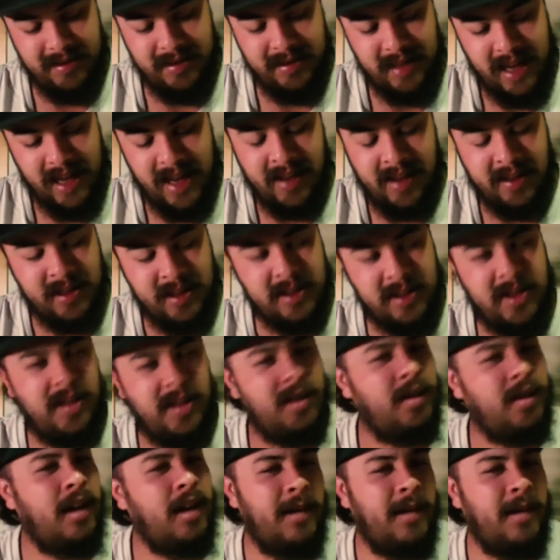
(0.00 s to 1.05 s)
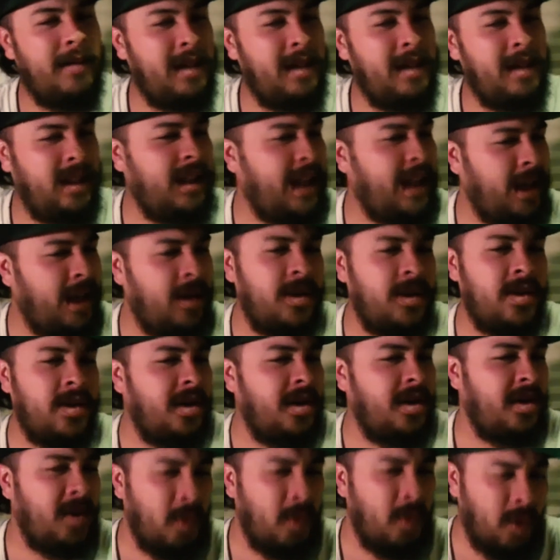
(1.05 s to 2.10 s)
Alan, do you know how many letters are
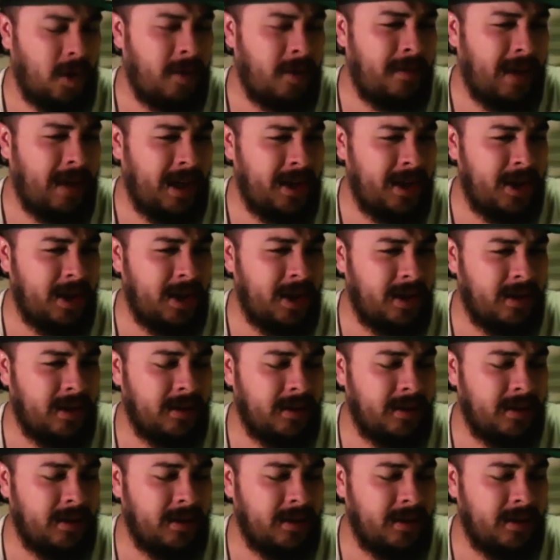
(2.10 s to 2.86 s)
in the word magic?